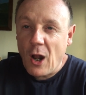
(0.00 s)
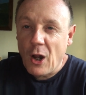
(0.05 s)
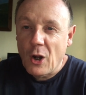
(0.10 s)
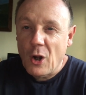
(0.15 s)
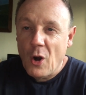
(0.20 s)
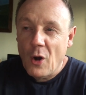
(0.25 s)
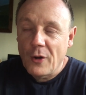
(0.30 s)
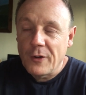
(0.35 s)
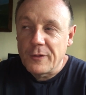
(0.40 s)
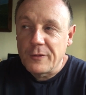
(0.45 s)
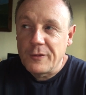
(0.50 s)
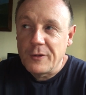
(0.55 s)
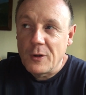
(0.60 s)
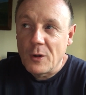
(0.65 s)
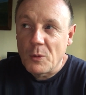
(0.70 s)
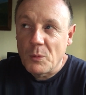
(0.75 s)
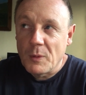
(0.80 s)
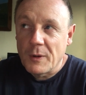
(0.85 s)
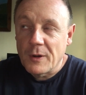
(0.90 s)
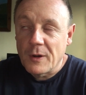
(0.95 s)
kind of, you
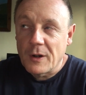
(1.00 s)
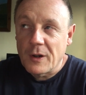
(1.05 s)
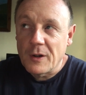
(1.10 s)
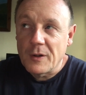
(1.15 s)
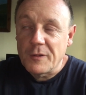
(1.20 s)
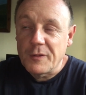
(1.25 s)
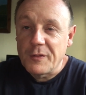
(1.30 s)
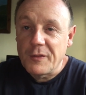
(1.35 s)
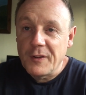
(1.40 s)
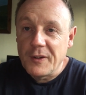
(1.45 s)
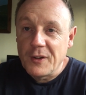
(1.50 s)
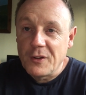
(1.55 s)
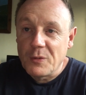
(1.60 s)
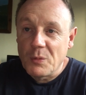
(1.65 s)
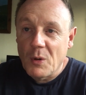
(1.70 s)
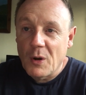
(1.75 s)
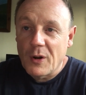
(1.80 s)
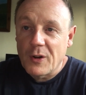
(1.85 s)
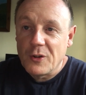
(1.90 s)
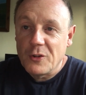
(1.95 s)
know, when I kind of finish
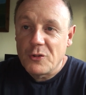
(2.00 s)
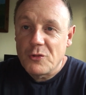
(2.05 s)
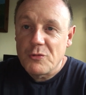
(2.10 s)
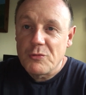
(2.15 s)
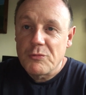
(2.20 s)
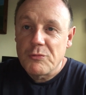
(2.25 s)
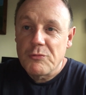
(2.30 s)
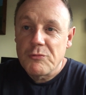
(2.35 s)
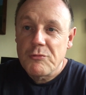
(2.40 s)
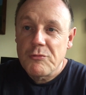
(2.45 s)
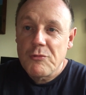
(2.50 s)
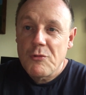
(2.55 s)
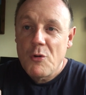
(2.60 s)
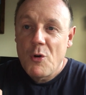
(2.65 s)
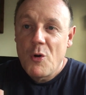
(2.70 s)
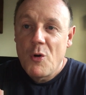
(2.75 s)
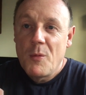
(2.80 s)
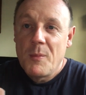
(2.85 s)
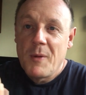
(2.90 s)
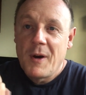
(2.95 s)
work, is
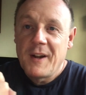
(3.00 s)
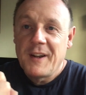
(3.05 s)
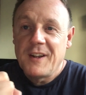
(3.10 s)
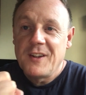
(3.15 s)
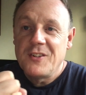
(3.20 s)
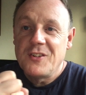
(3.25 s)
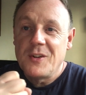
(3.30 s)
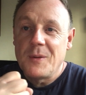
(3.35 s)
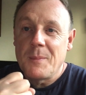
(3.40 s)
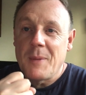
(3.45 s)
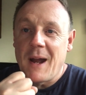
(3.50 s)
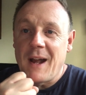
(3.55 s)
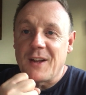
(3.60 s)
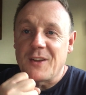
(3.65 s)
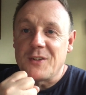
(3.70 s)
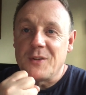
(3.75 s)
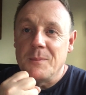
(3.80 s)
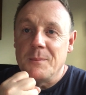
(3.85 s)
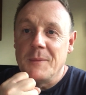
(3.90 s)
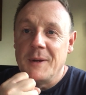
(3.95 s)
draw my energy back
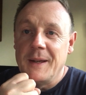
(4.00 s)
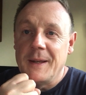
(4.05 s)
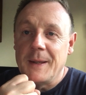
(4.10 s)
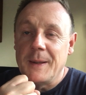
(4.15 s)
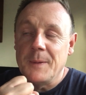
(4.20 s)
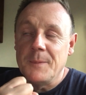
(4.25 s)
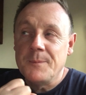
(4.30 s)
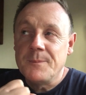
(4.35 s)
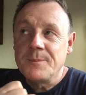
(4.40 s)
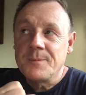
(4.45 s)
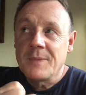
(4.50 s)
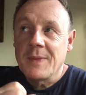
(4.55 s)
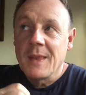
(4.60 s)
to me.